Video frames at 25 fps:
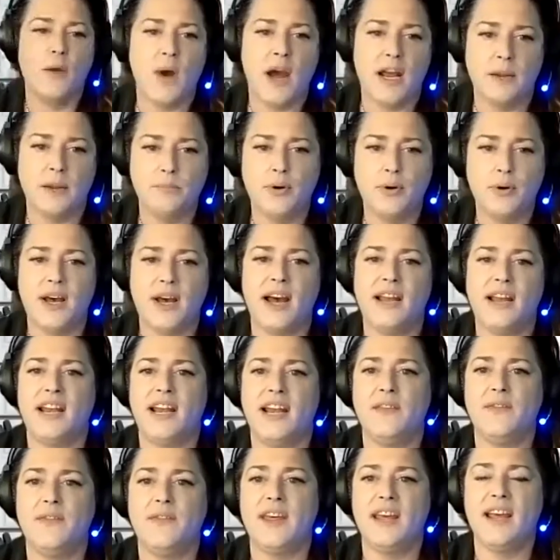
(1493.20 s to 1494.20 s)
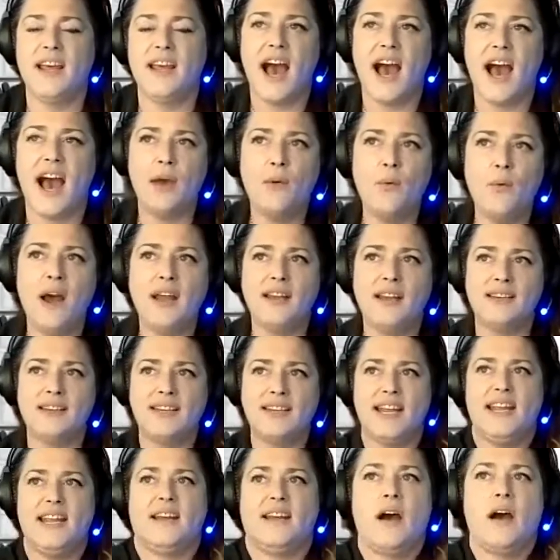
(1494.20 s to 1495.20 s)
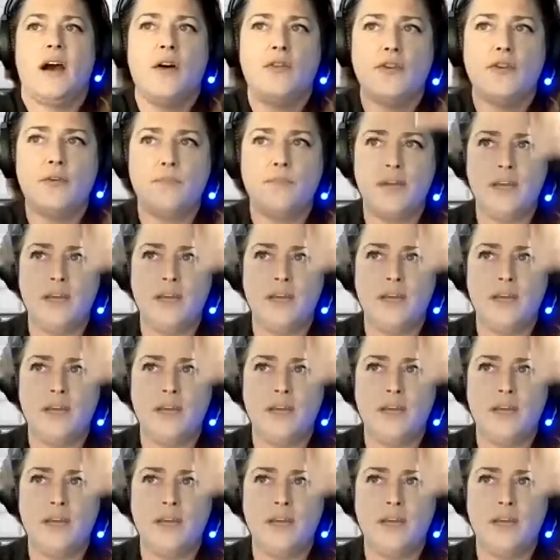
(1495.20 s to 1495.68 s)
I want to put on anything. I want to take other